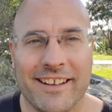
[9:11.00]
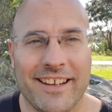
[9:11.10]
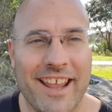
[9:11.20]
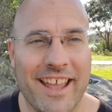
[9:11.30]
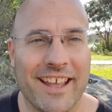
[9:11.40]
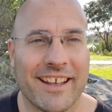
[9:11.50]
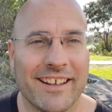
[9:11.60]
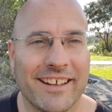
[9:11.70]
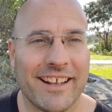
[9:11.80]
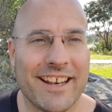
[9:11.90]

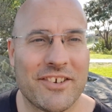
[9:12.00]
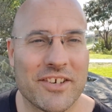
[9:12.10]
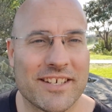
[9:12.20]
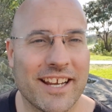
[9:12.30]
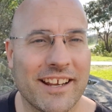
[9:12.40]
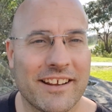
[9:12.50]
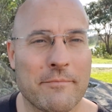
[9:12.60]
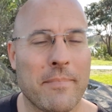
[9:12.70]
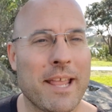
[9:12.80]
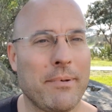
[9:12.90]

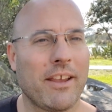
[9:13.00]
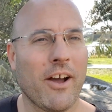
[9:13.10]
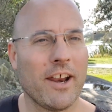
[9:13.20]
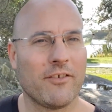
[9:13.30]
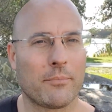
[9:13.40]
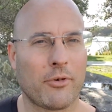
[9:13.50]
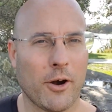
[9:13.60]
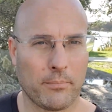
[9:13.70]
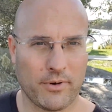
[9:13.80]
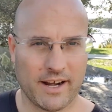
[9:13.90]
interesting, maybe kind of
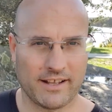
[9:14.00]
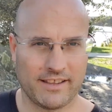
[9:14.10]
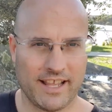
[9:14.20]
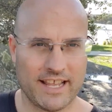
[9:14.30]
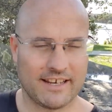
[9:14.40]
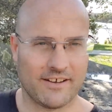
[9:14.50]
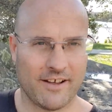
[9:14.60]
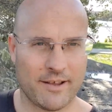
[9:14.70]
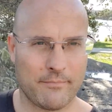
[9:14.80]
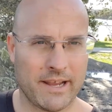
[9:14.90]
appropriate that
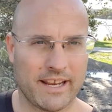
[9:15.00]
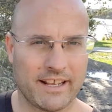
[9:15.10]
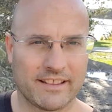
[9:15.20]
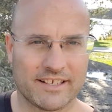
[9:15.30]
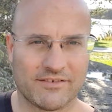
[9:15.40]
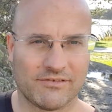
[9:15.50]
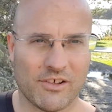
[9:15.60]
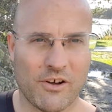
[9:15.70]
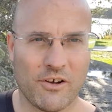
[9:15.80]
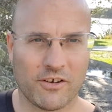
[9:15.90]
I'm making this
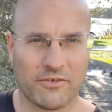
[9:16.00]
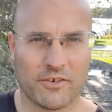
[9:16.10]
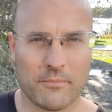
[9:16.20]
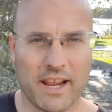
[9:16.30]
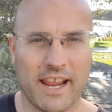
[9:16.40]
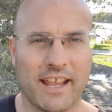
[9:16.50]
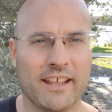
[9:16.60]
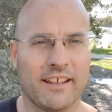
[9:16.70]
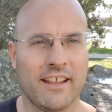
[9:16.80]
vlog from here.